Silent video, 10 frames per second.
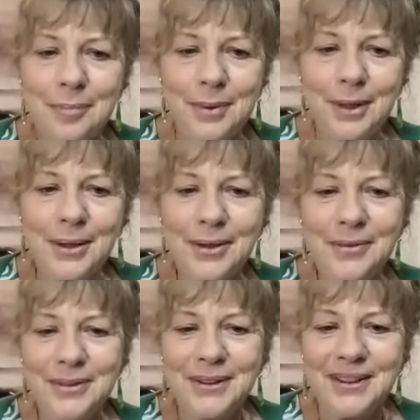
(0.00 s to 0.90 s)

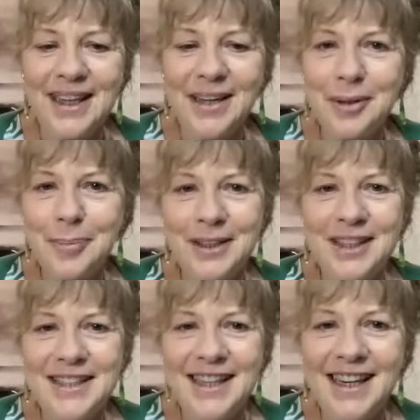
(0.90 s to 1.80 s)
Beautiful.
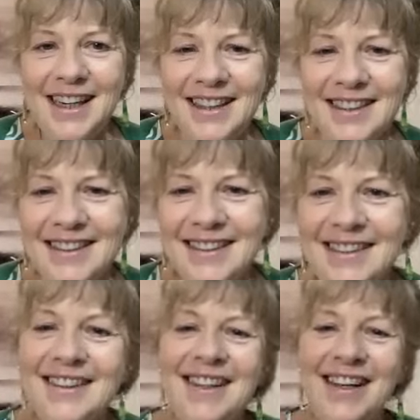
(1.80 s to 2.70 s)
Everybody's here.
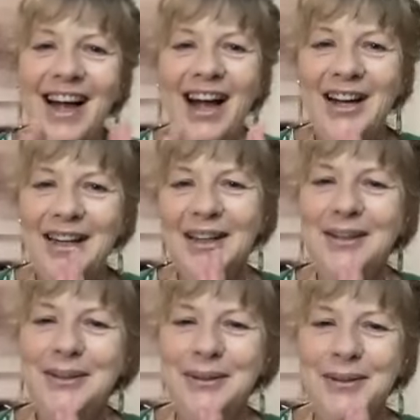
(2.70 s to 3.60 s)

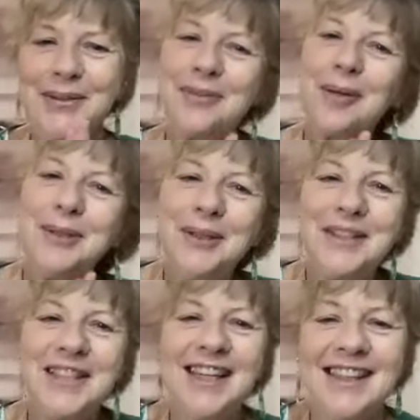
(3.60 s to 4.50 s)
Hello from New
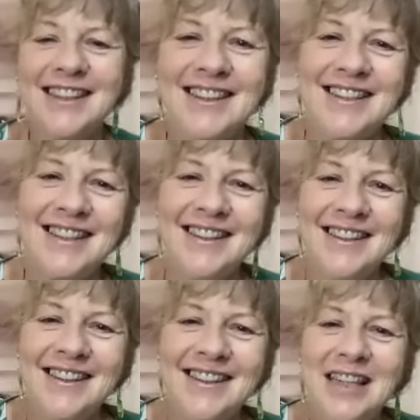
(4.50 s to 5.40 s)
Zealand.
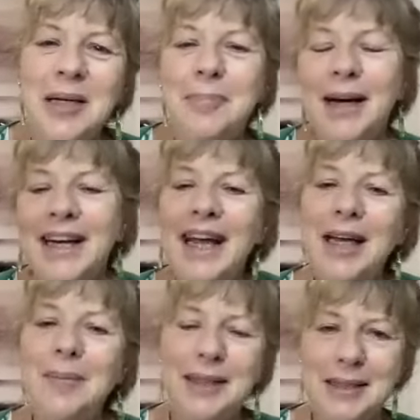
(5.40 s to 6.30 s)
My
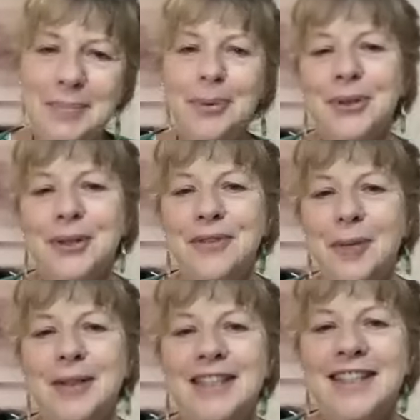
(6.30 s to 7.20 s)
name is Paula
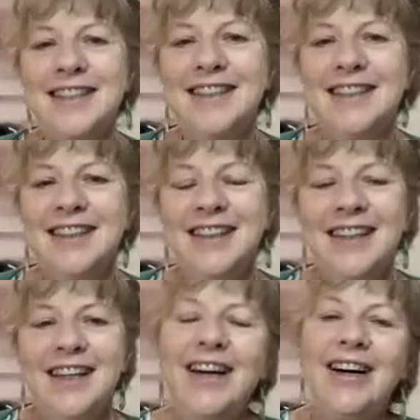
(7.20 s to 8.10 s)
Robinson.
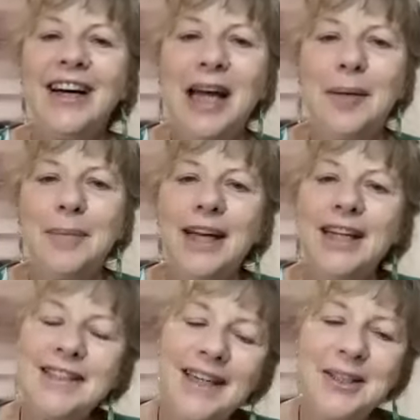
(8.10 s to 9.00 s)
I am
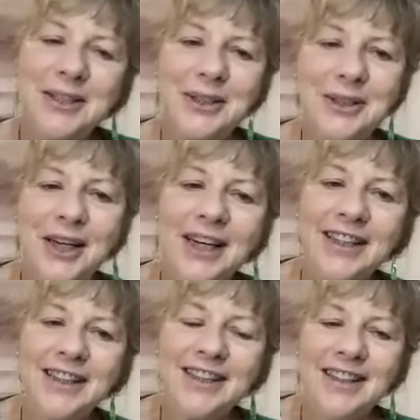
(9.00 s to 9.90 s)
a teacher
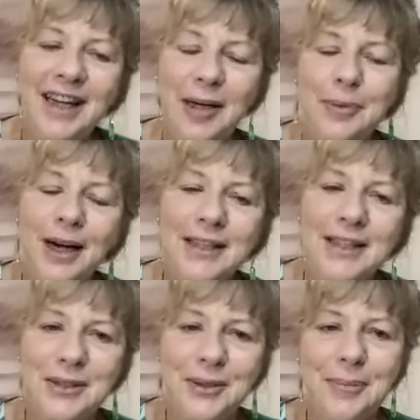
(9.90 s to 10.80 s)
trainer and
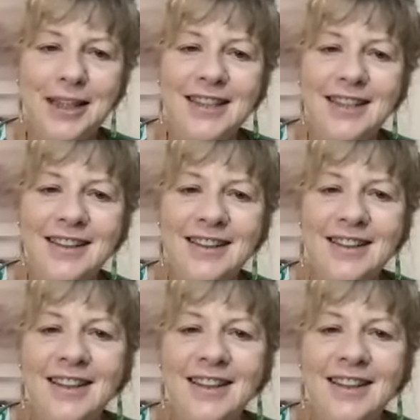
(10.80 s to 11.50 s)
practice group leader,